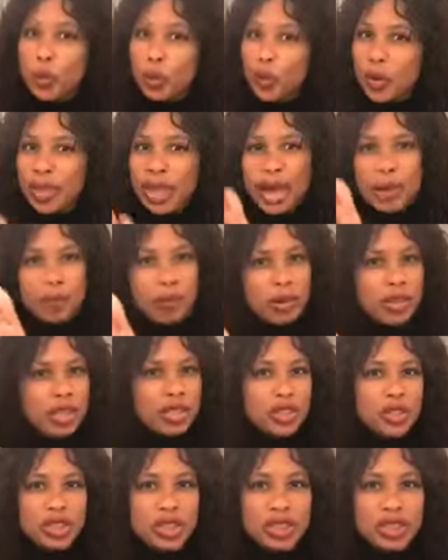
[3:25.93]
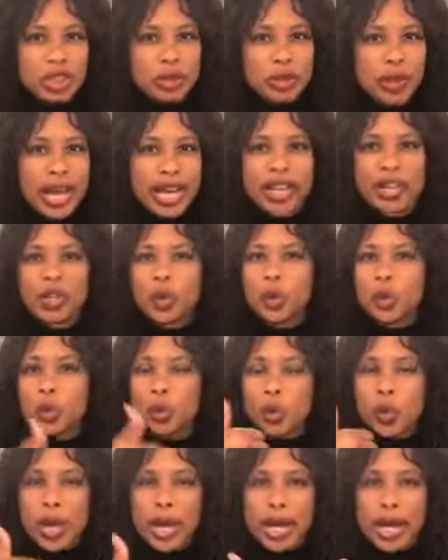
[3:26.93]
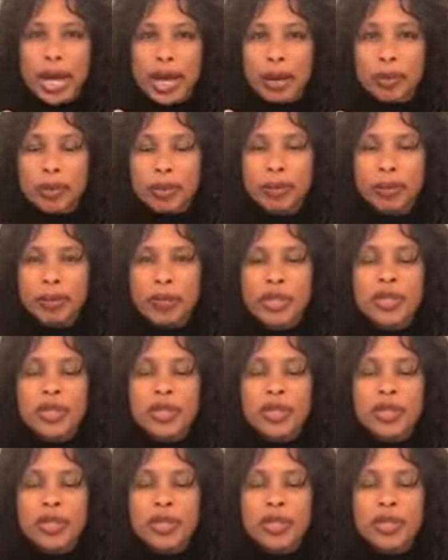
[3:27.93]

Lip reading: where that blood sugar spike goes way up.